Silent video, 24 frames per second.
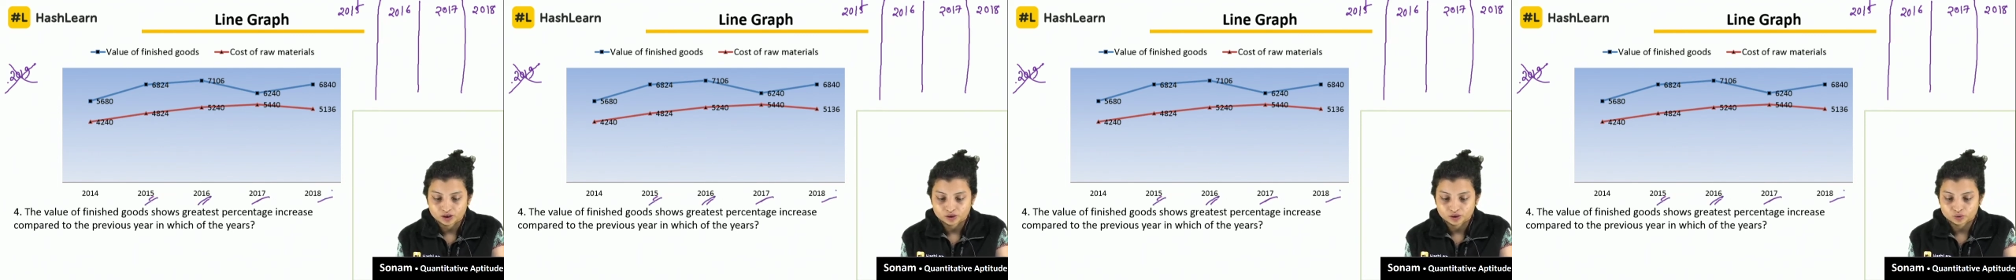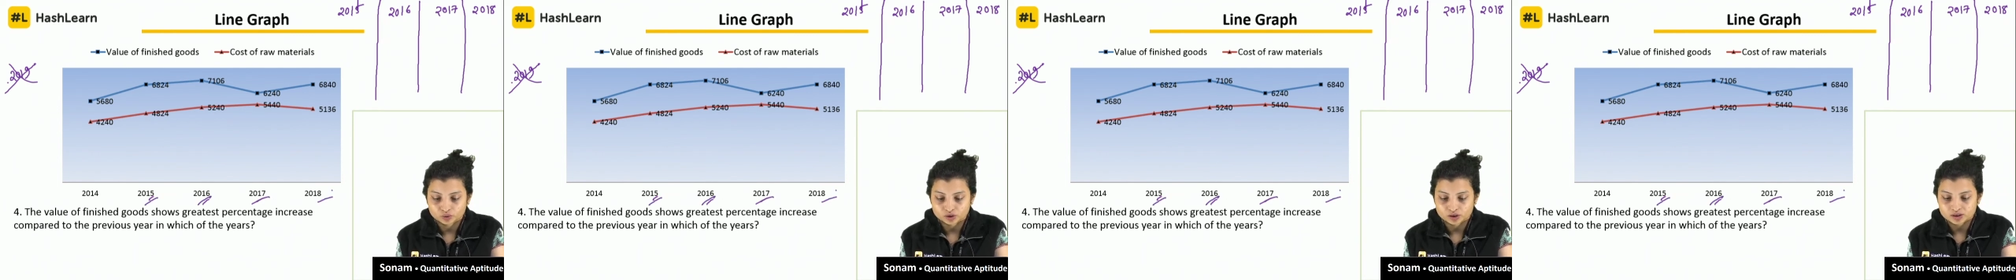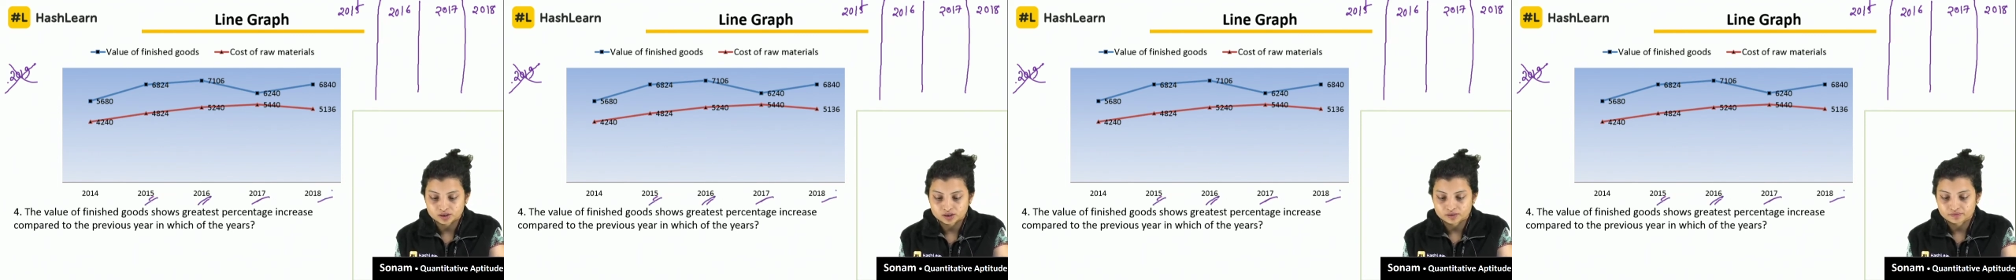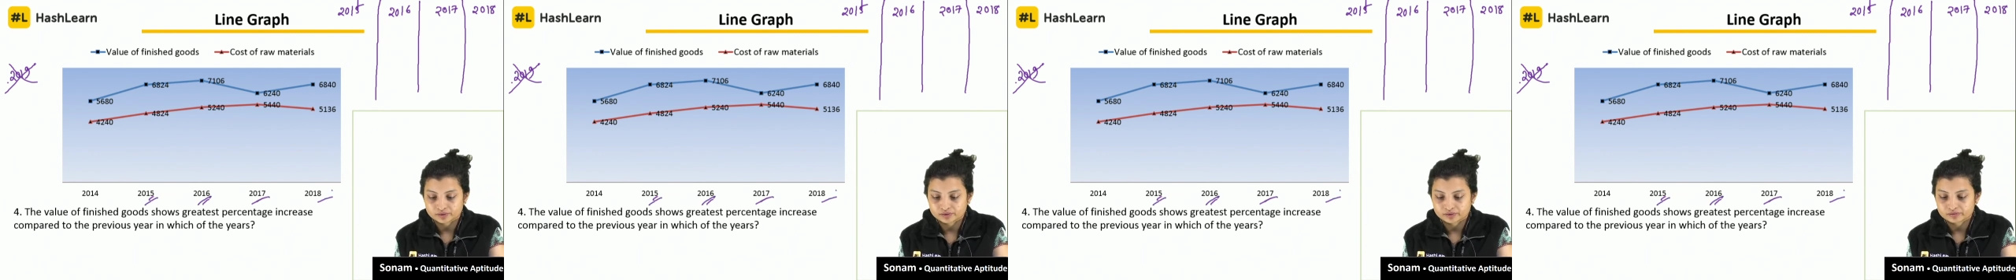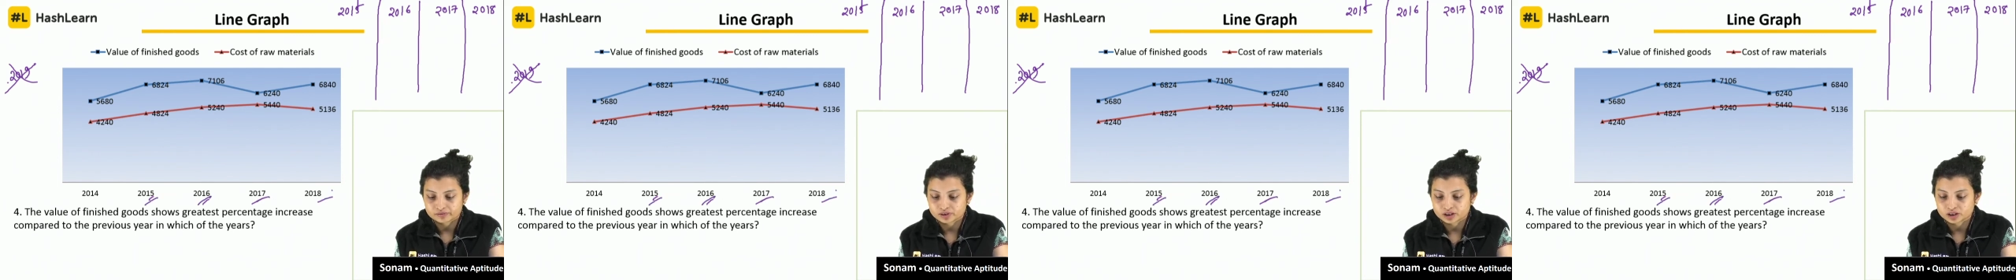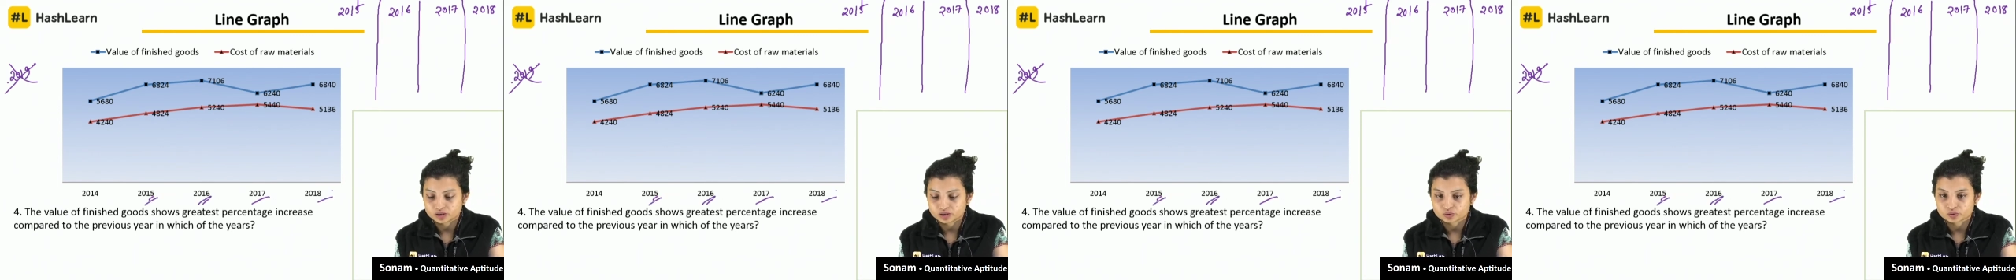
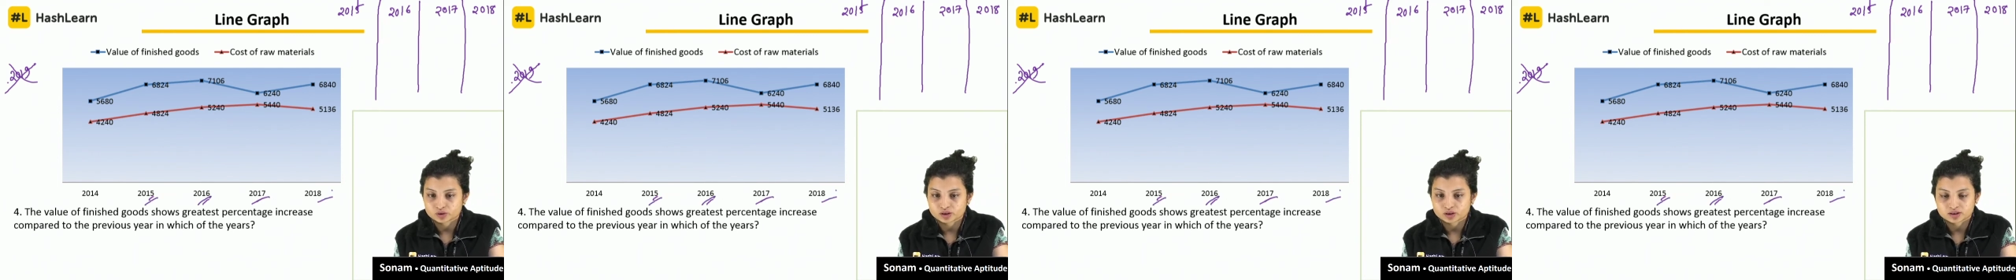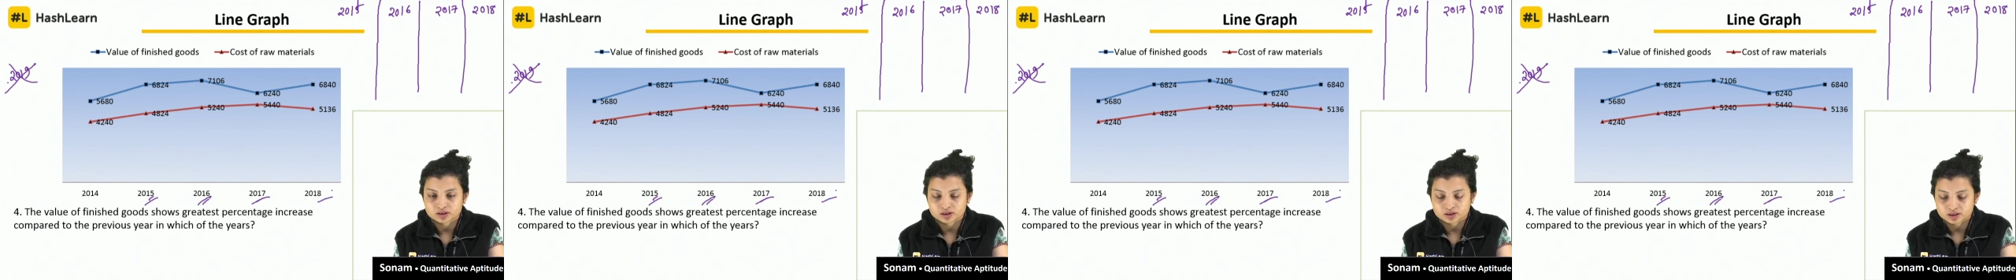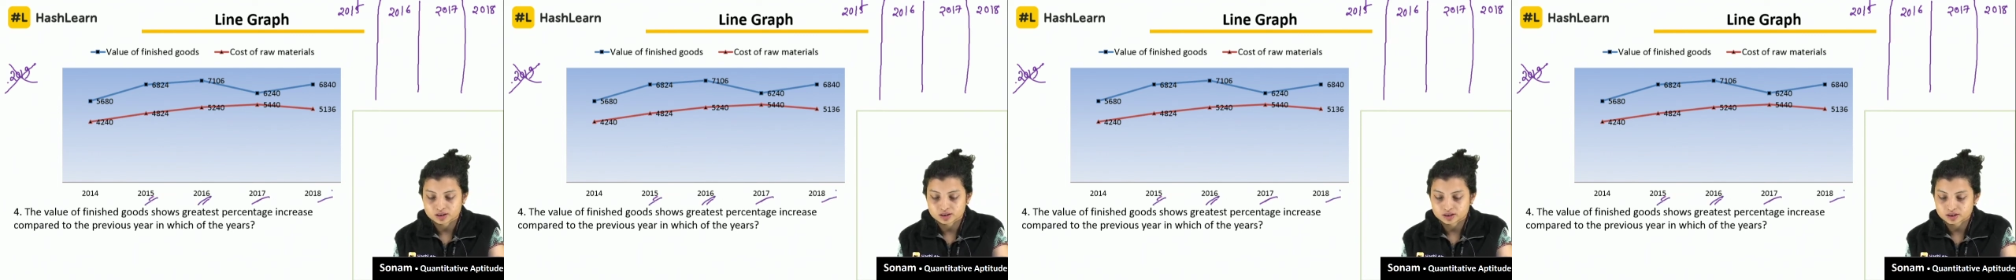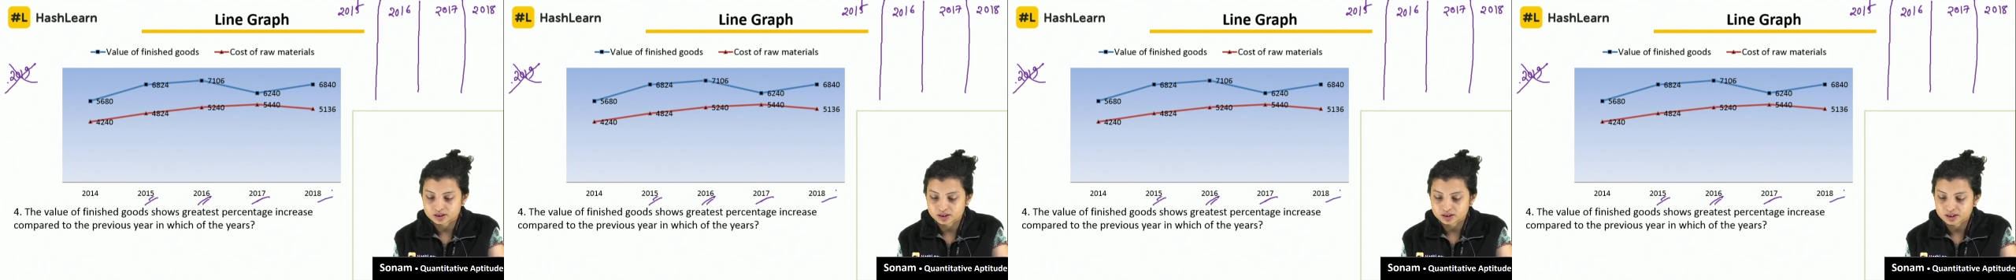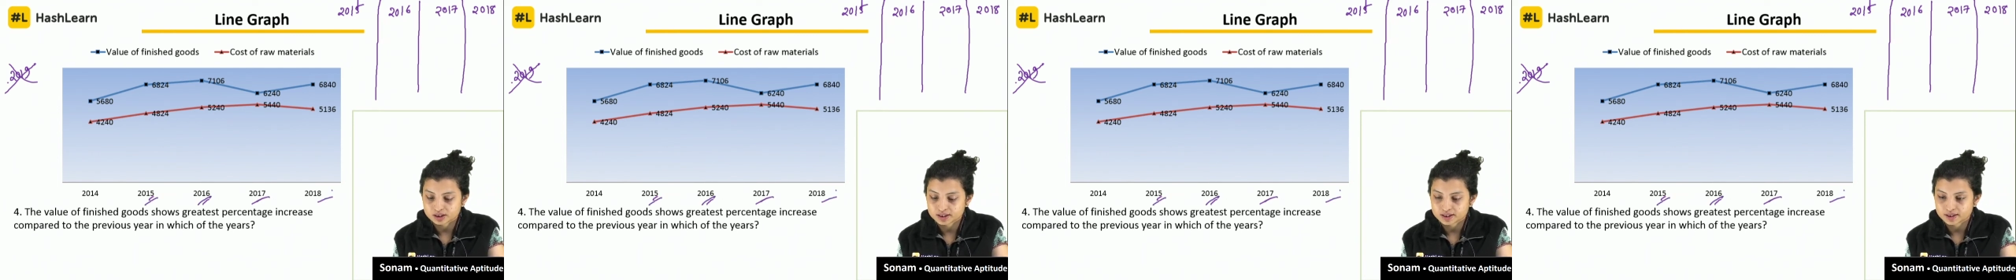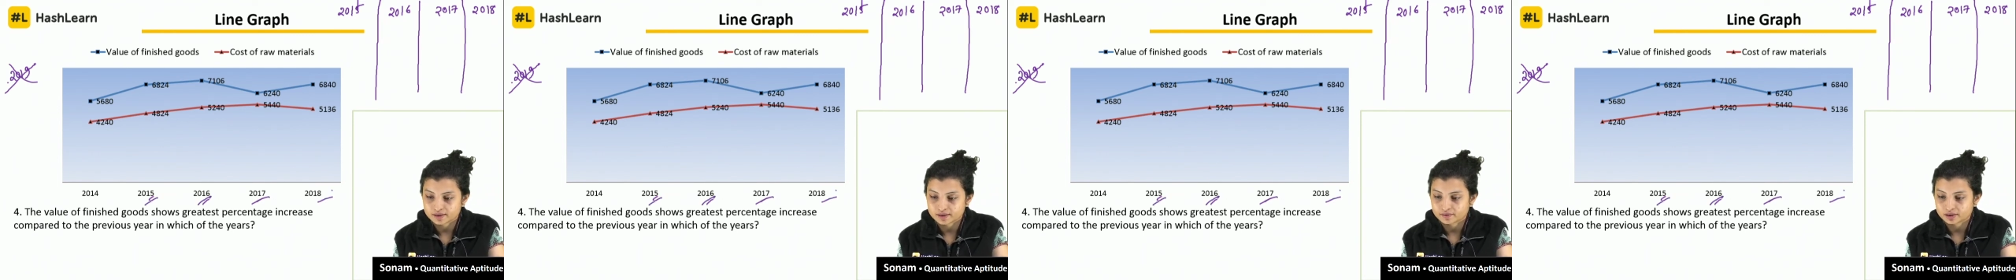2015,
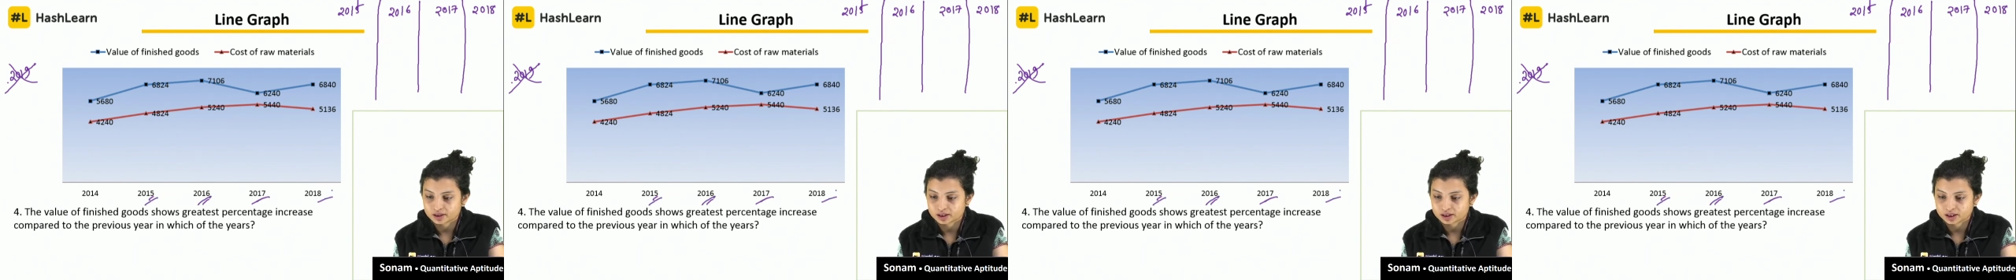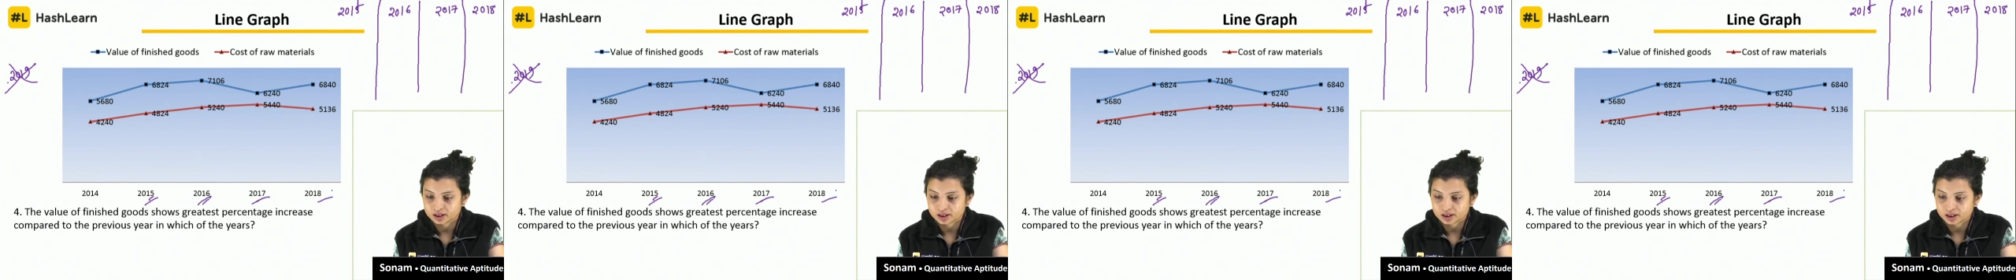2016, 17